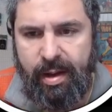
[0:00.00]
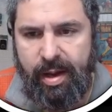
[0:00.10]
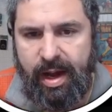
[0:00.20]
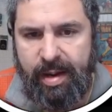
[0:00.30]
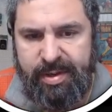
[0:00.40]

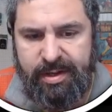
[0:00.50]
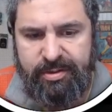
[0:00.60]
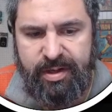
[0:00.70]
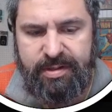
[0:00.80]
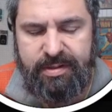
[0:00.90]
IP
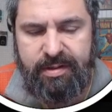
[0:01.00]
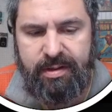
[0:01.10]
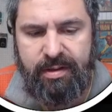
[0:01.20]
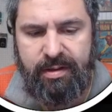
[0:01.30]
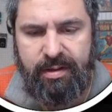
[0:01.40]
address
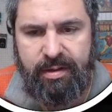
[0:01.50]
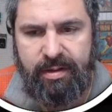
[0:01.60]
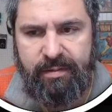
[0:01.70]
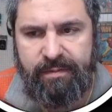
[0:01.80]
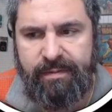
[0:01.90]

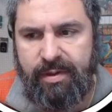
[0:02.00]
of